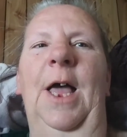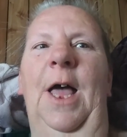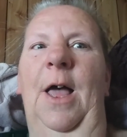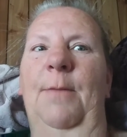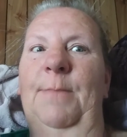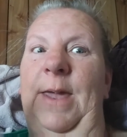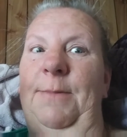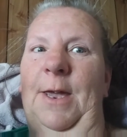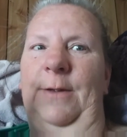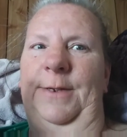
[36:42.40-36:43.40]

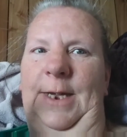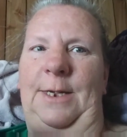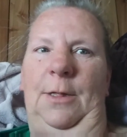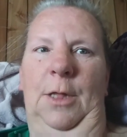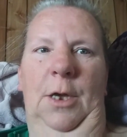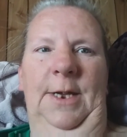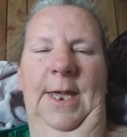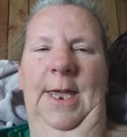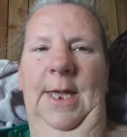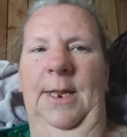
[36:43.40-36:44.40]
Maybe I'll take you along
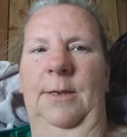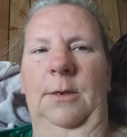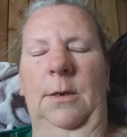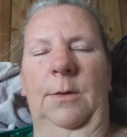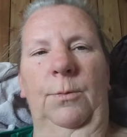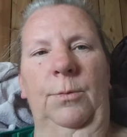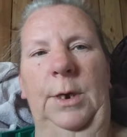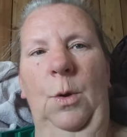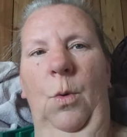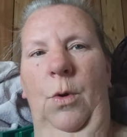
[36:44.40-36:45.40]
and
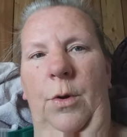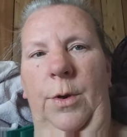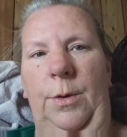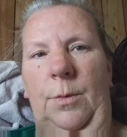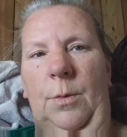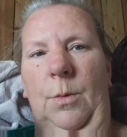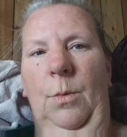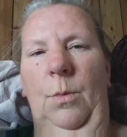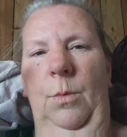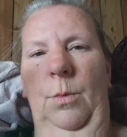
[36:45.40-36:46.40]
record
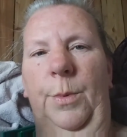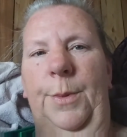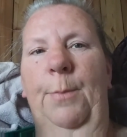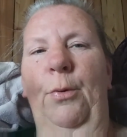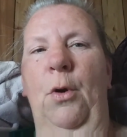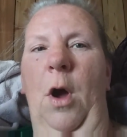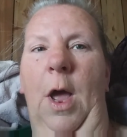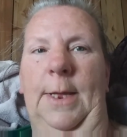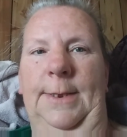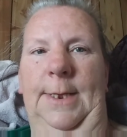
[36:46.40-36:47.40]
the
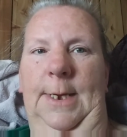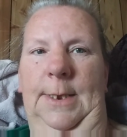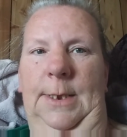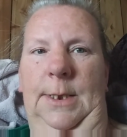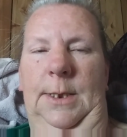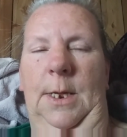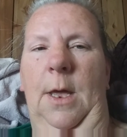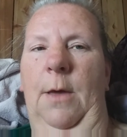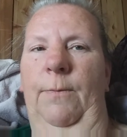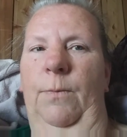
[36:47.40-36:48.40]
process
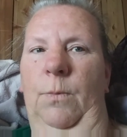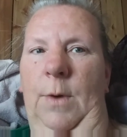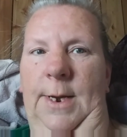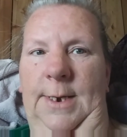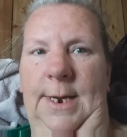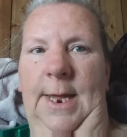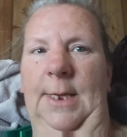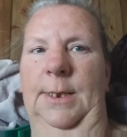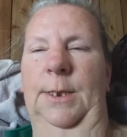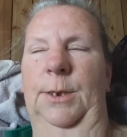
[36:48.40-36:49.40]
of what it
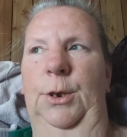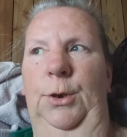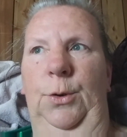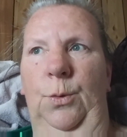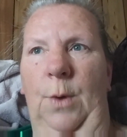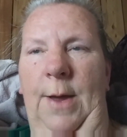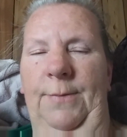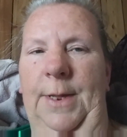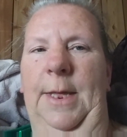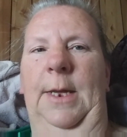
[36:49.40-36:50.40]
takes to do
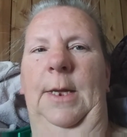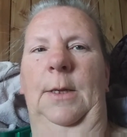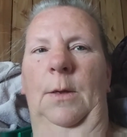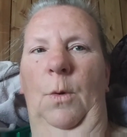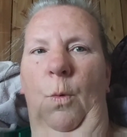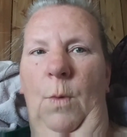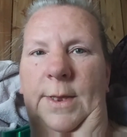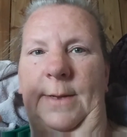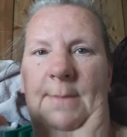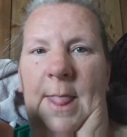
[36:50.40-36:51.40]
everything
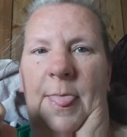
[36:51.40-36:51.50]
once a month.